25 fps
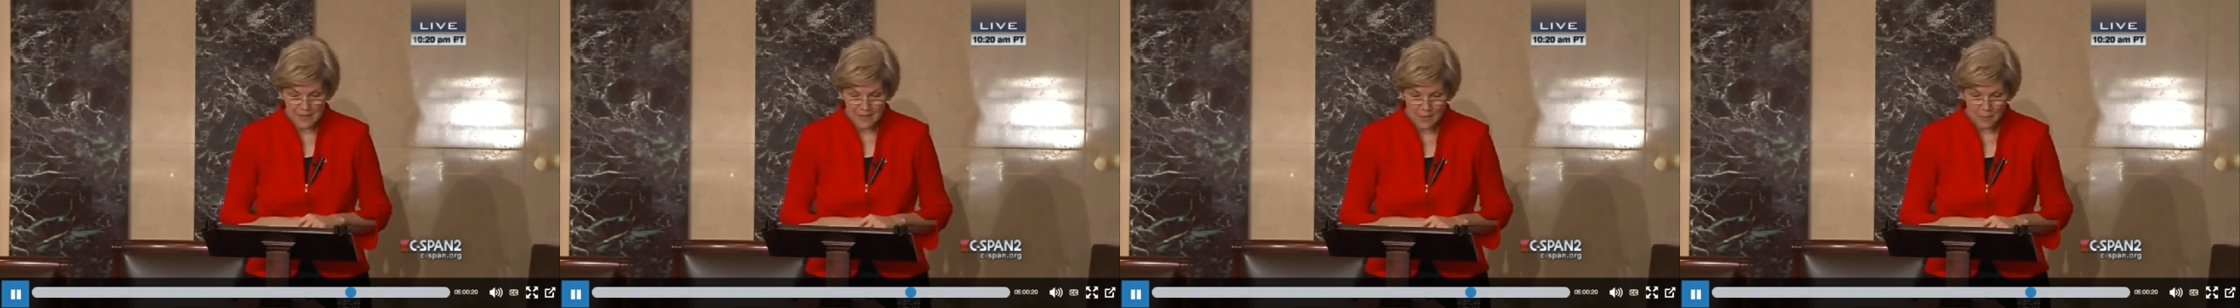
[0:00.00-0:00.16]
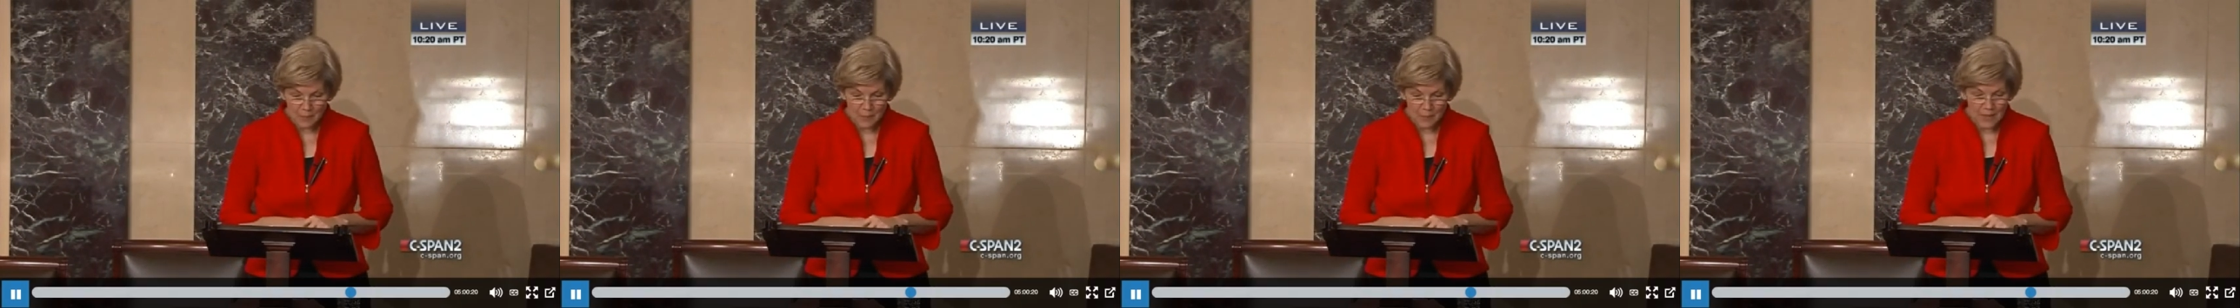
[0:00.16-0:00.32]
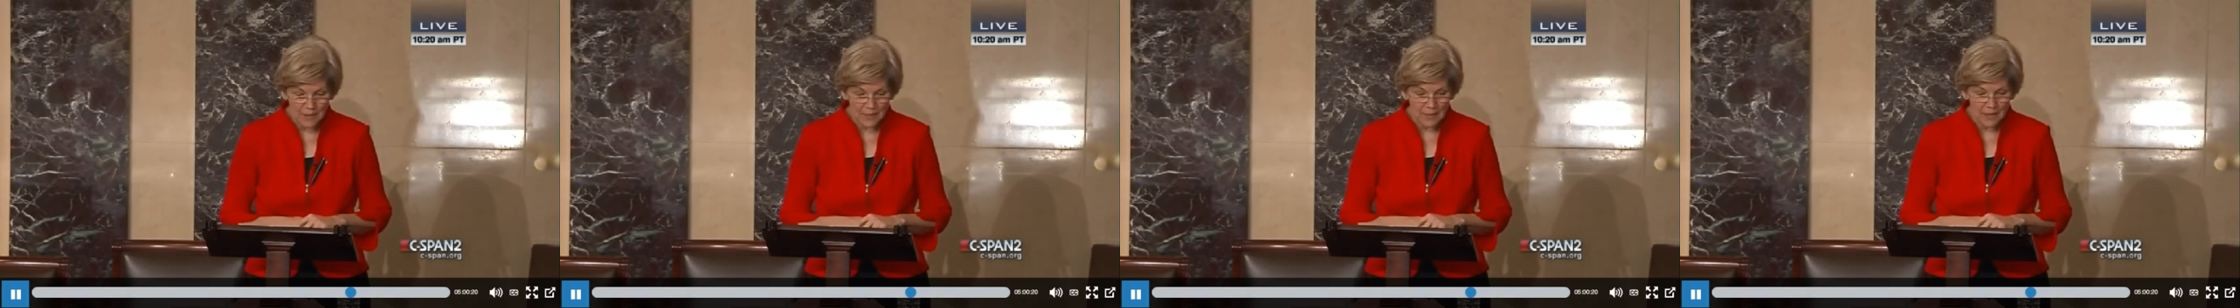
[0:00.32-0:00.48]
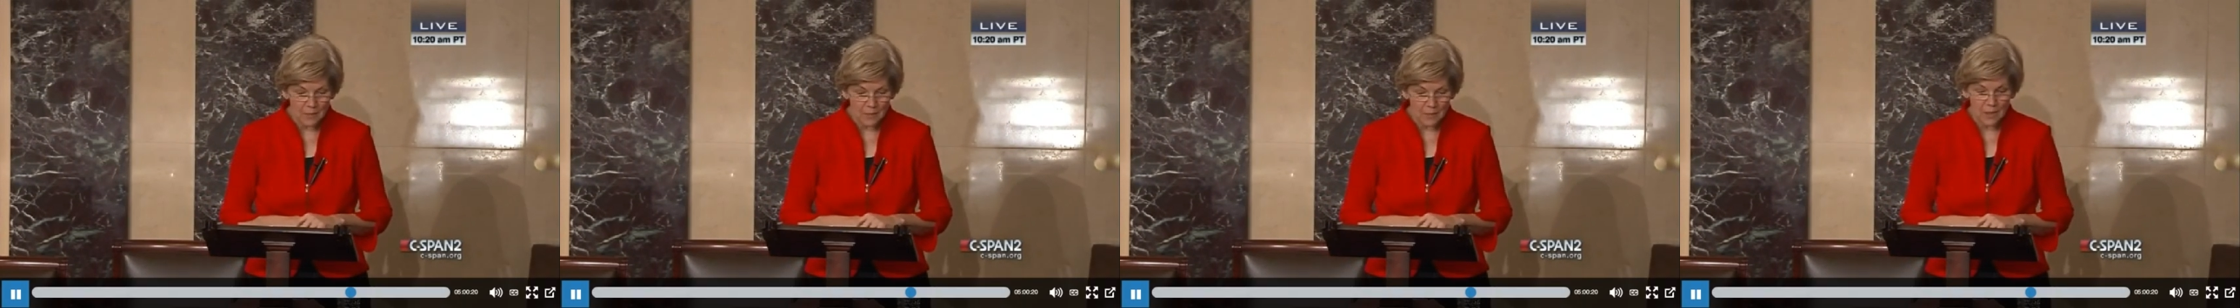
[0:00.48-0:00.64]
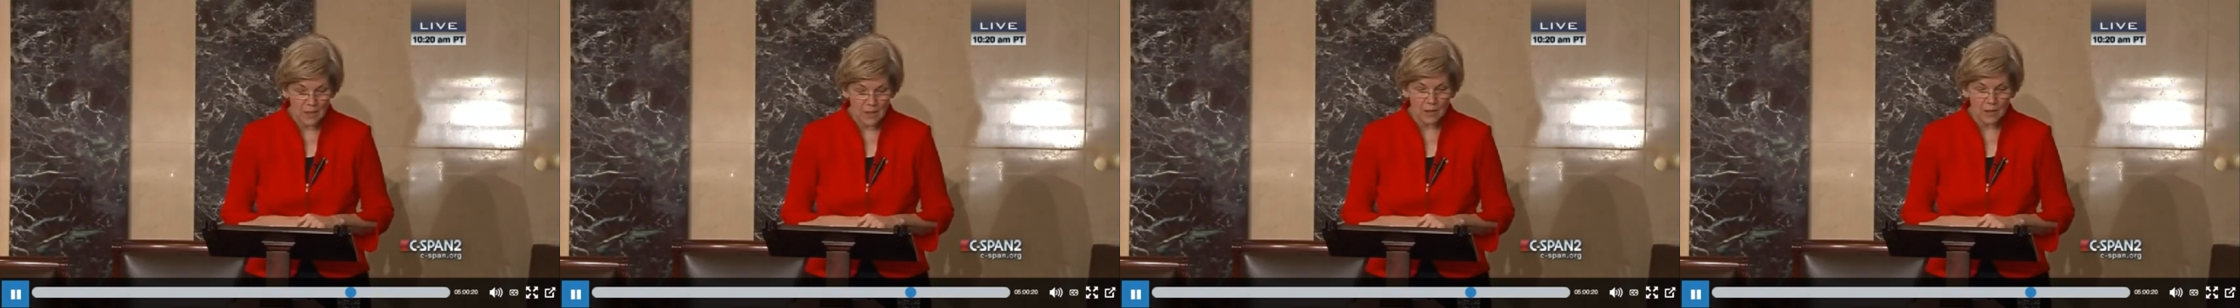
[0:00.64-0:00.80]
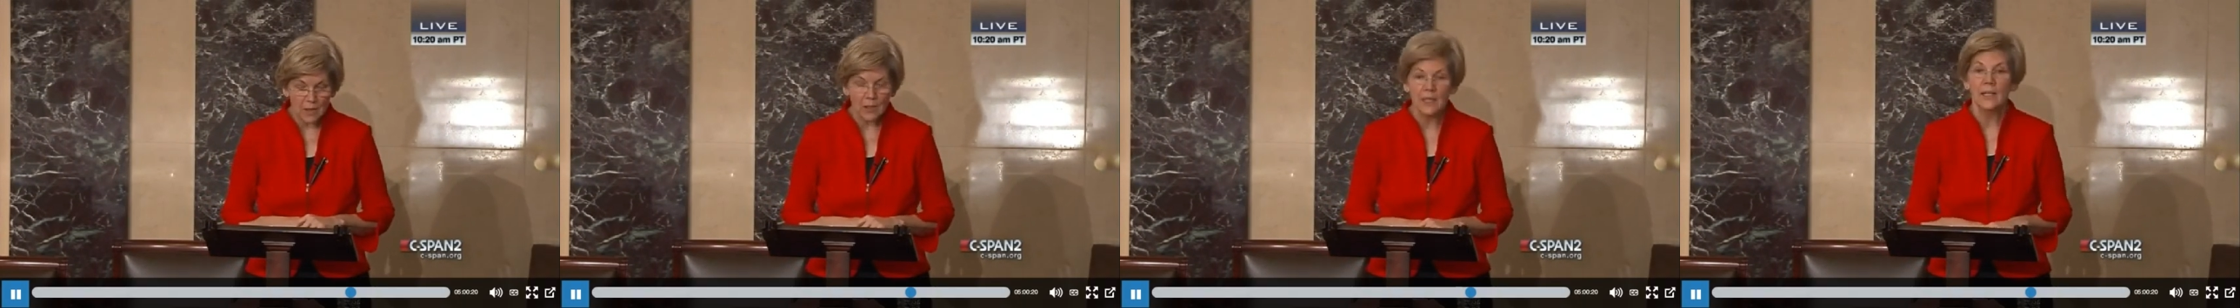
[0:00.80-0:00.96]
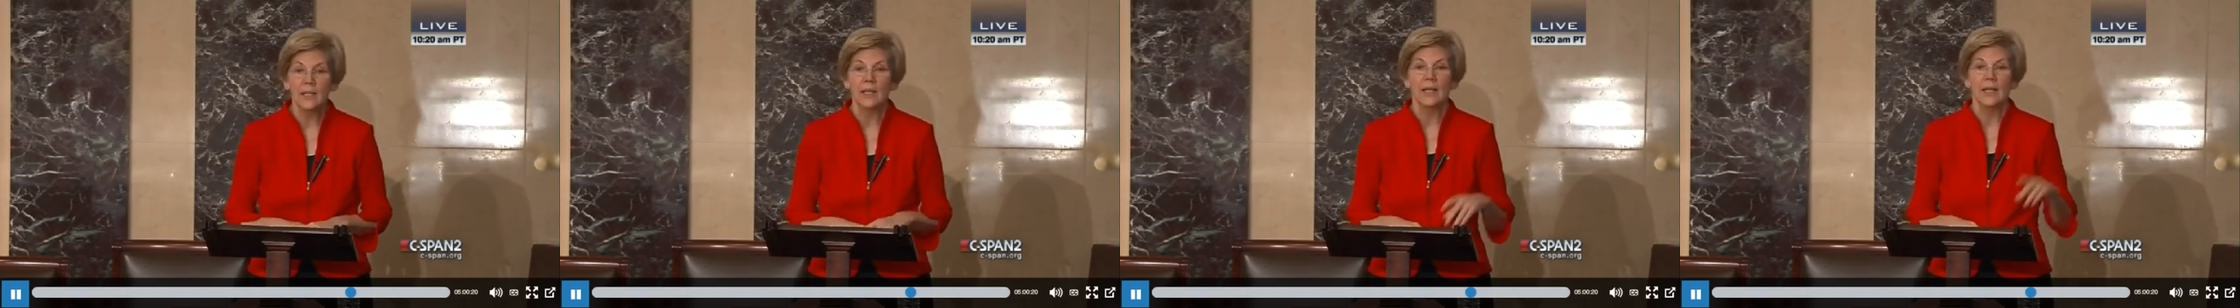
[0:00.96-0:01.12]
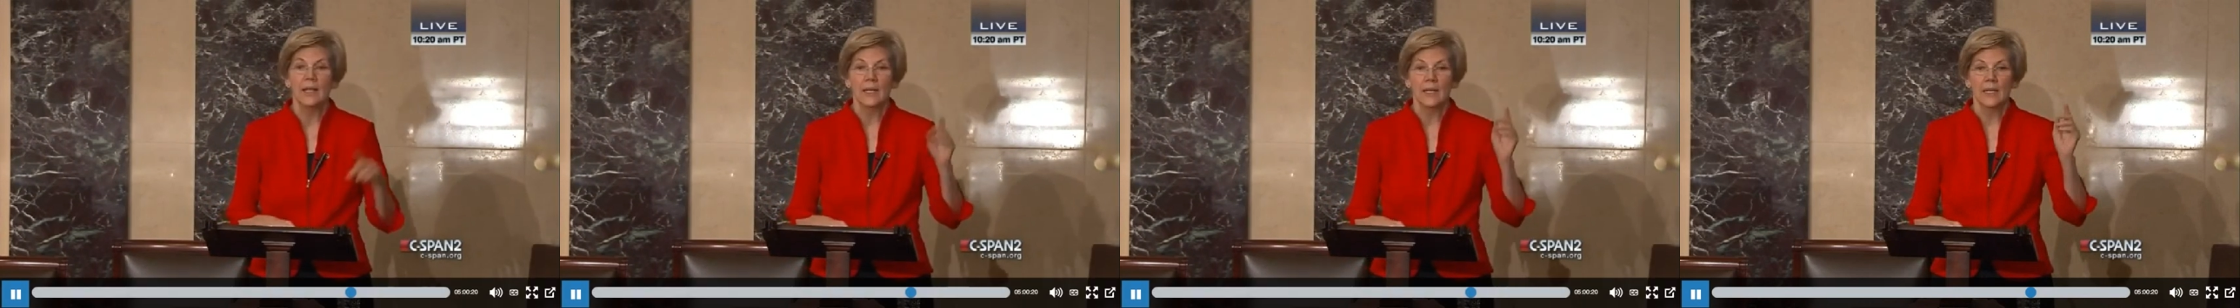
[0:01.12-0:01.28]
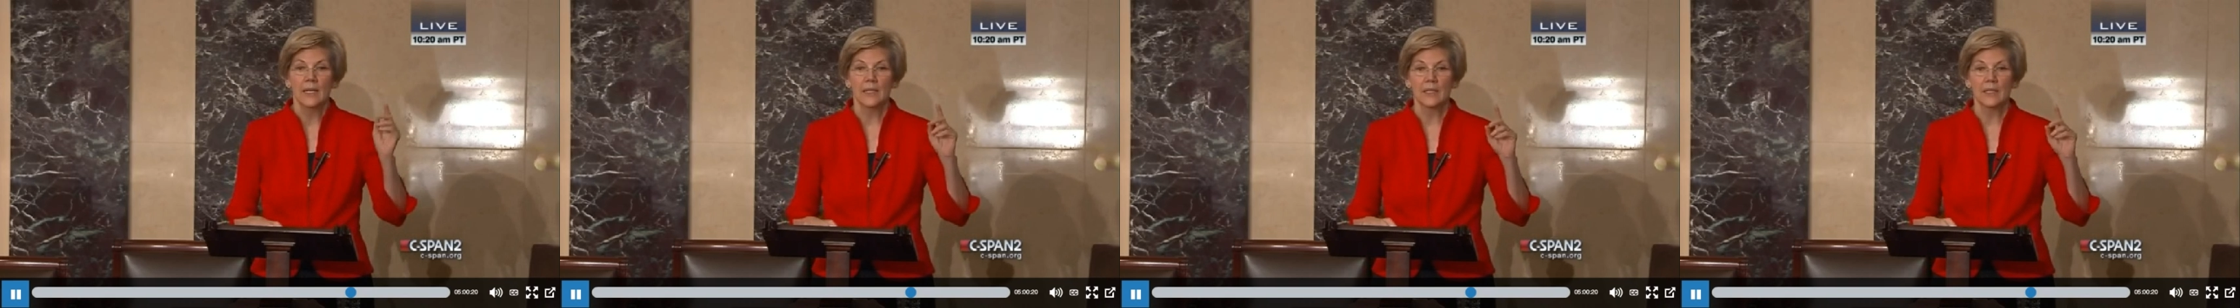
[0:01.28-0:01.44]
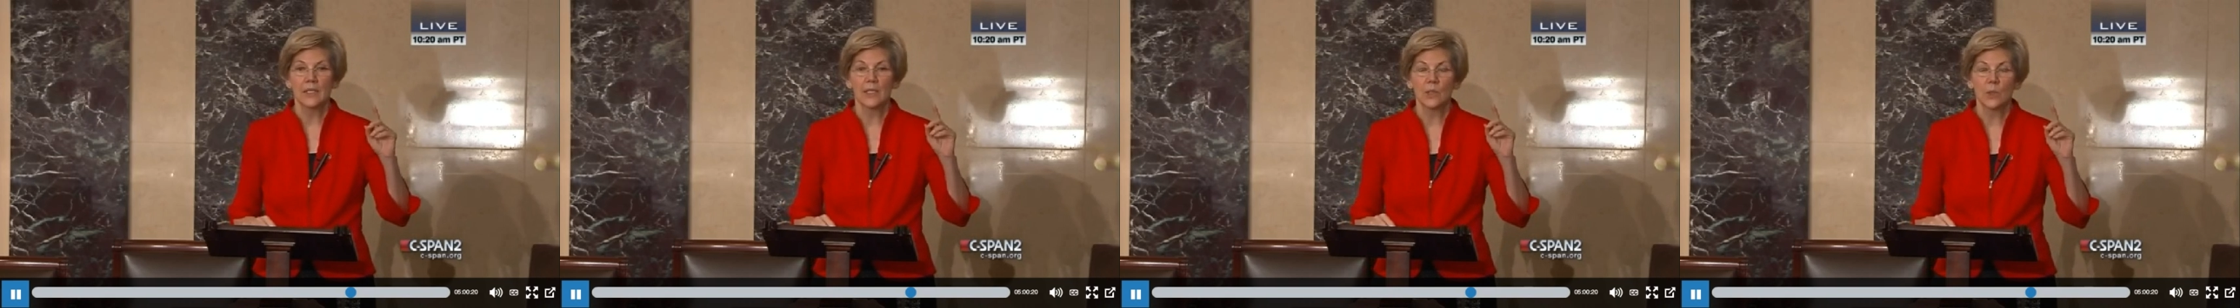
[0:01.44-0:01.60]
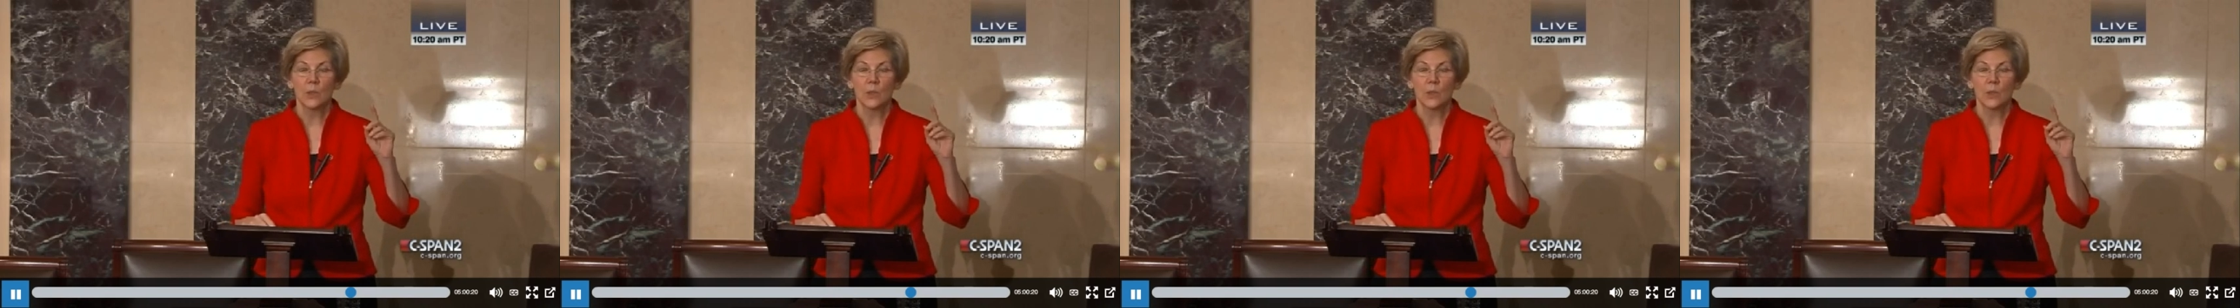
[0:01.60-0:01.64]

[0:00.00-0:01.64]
Omnibus spending bill